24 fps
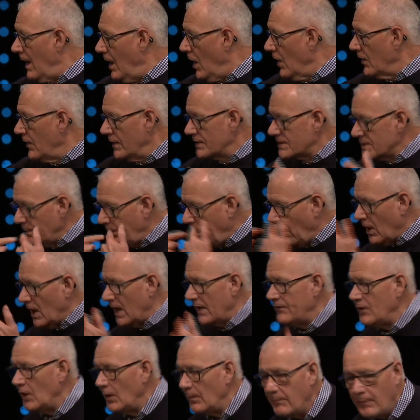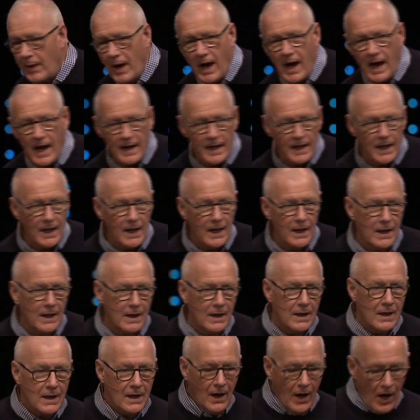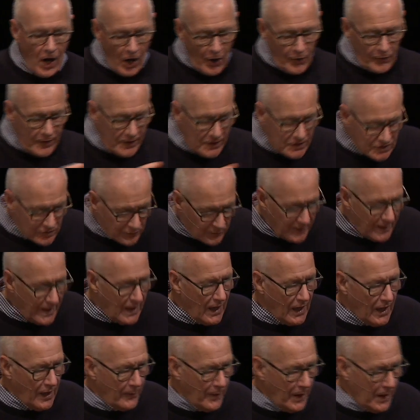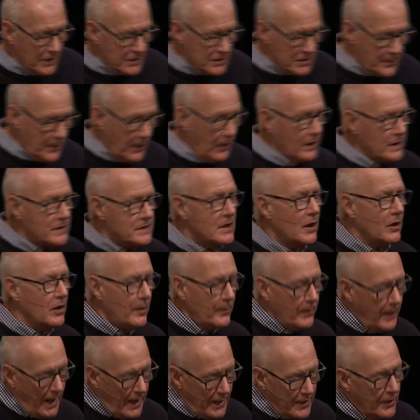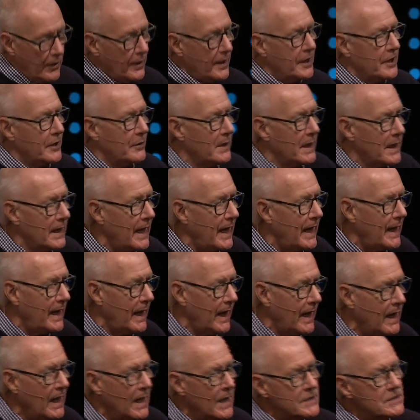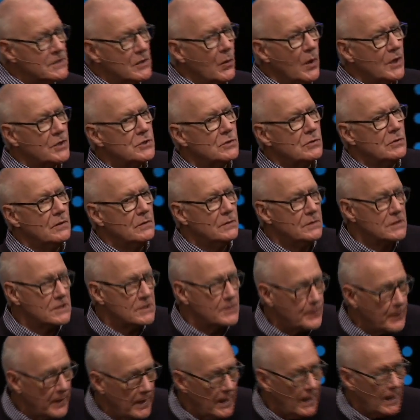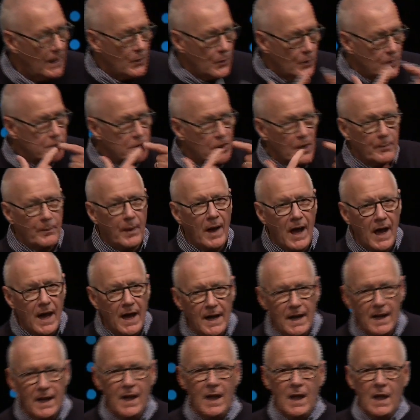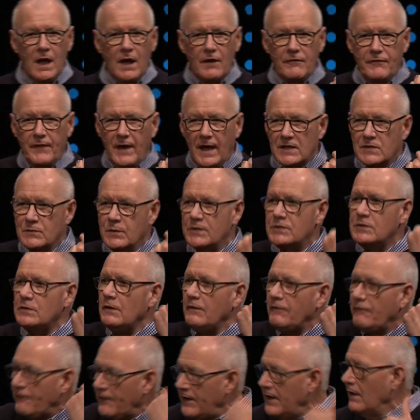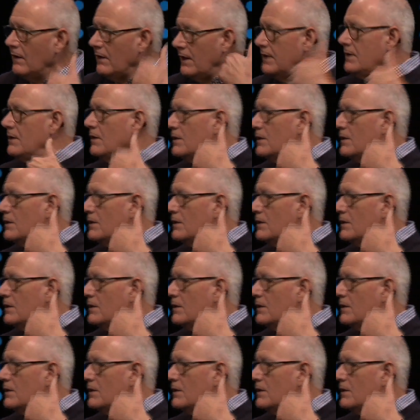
although it's a part of your body, all these three elements, spirit, soul, and body, are interrelated. So, what you speak with your body affects what you feel